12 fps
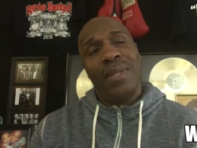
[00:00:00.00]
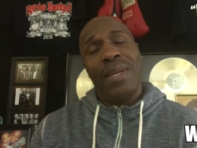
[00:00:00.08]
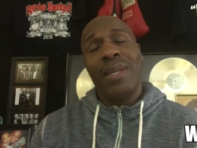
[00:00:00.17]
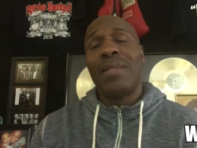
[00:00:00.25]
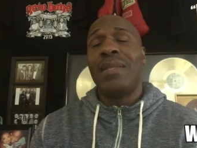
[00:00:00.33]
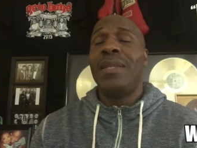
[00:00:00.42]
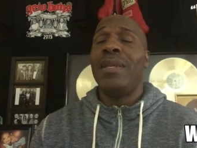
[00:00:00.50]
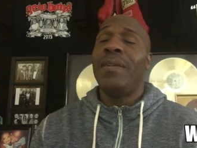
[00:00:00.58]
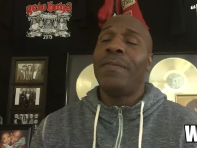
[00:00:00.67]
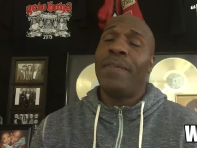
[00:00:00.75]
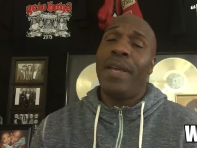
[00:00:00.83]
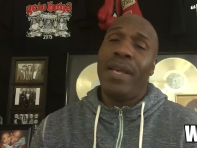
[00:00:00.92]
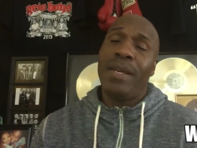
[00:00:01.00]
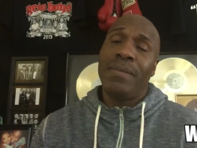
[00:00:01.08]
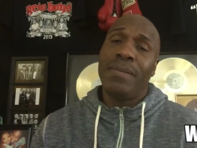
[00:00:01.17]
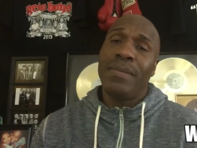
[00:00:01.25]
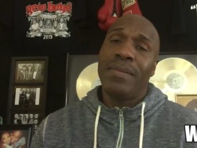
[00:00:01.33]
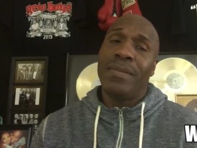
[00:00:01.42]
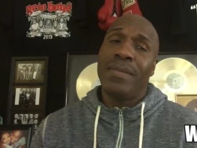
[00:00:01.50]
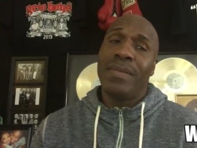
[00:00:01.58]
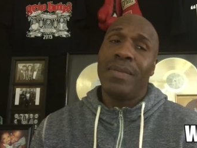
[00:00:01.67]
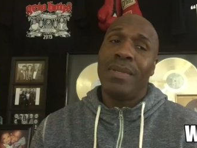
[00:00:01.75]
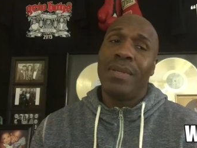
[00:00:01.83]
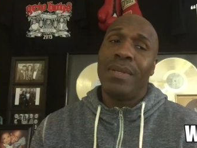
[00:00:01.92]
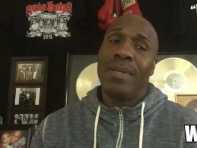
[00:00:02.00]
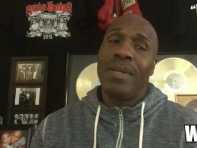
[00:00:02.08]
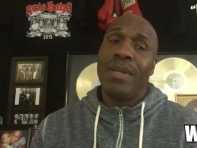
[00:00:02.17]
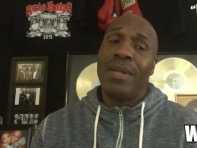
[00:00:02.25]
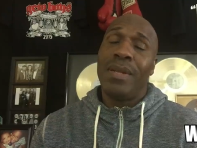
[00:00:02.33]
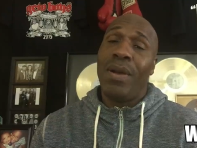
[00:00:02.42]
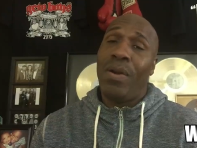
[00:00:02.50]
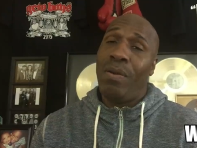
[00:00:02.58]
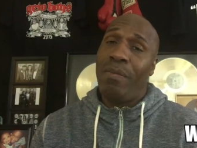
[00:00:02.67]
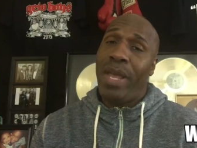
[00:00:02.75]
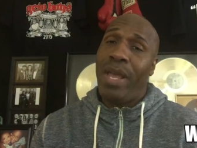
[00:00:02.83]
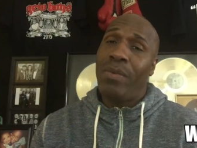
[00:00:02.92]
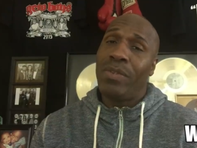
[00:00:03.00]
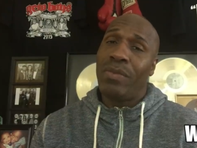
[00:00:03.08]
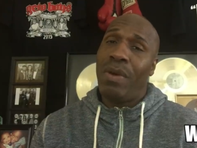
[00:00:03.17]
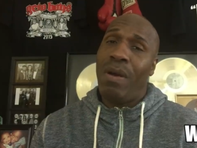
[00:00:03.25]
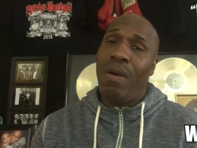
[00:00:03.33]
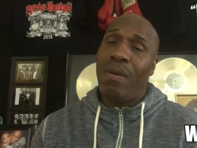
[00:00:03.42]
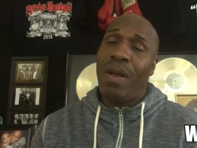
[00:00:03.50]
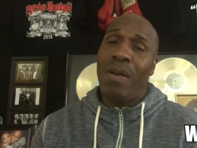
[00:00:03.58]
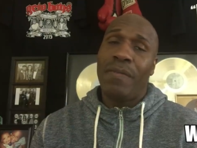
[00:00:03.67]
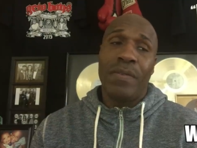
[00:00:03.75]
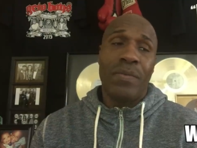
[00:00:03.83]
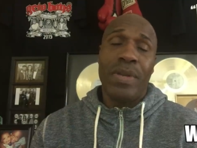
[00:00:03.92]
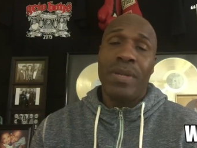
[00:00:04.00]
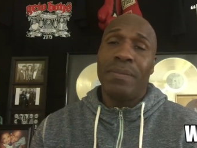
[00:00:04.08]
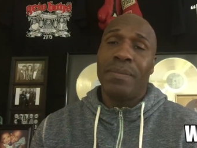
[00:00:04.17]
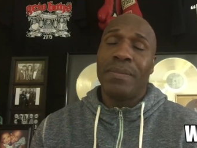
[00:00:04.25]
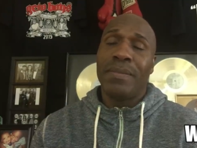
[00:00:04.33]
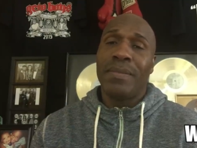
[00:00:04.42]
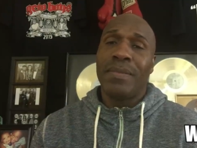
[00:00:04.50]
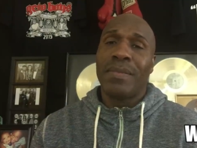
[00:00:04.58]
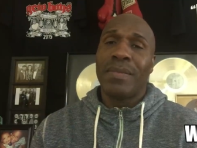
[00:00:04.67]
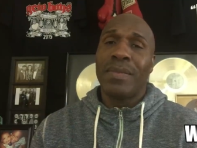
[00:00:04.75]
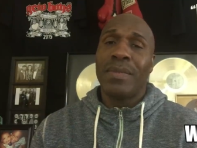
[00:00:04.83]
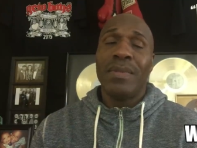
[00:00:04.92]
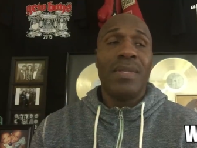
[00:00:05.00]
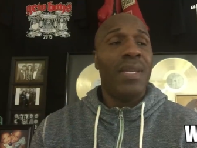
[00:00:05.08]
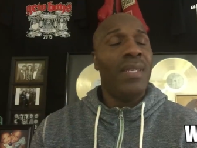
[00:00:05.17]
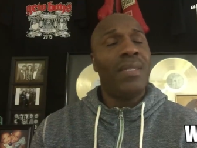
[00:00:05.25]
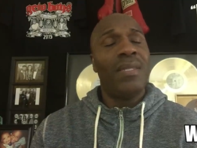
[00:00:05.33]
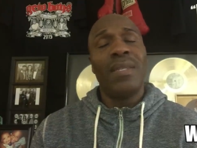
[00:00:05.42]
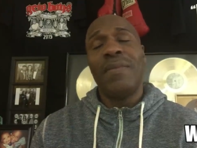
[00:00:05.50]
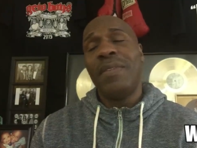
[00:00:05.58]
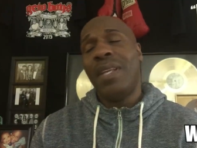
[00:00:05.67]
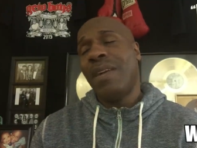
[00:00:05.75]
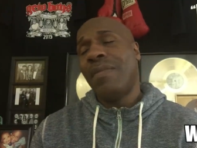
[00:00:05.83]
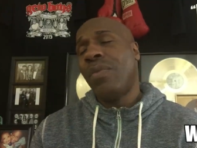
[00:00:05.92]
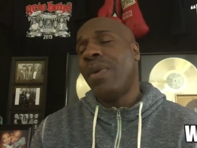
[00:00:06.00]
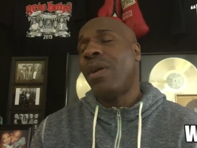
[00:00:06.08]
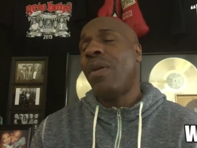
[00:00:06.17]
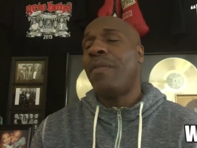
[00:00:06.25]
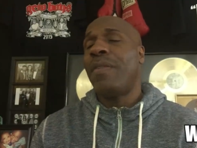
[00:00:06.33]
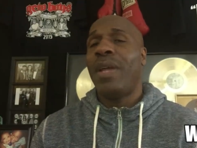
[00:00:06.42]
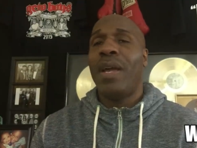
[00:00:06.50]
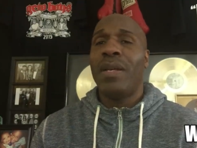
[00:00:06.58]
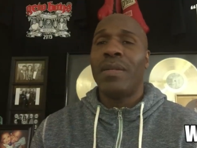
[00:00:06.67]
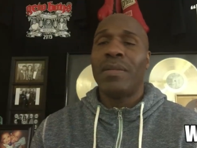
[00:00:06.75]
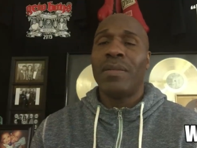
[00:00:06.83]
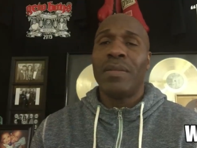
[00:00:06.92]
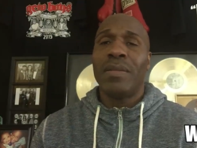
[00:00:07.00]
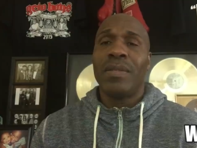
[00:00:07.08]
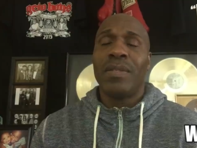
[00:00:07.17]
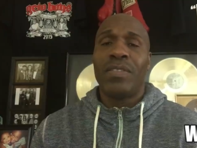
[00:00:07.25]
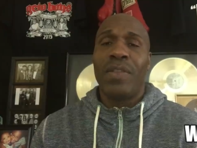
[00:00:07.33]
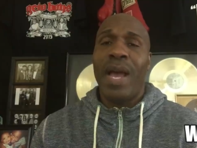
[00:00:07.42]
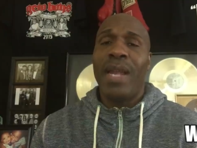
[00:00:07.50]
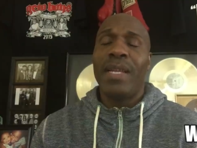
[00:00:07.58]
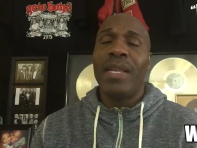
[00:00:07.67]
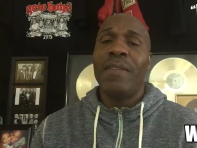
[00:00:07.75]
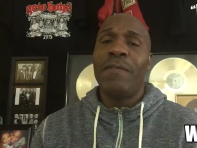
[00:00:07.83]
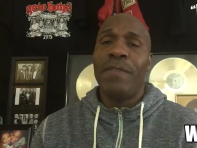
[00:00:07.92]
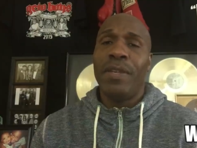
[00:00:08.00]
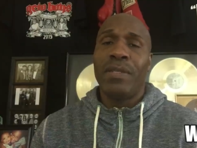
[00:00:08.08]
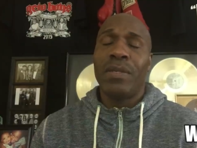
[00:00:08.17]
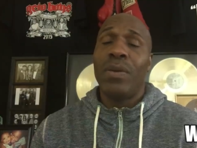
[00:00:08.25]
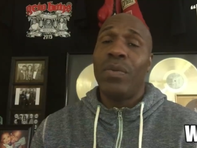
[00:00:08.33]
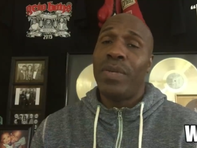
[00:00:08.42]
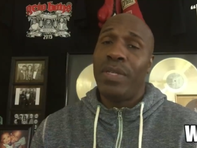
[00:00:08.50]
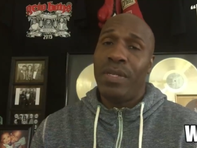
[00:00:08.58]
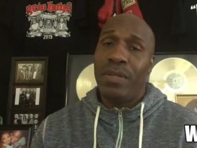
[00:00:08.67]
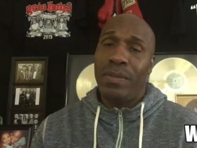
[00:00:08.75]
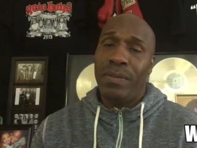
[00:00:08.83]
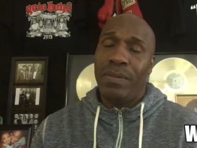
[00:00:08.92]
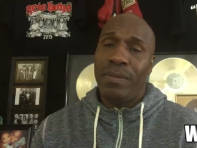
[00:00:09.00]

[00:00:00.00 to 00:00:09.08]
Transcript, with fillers: Here's the deal, fam. The old man was wrong off the rip. He should have never went over there trying to get physical with dude.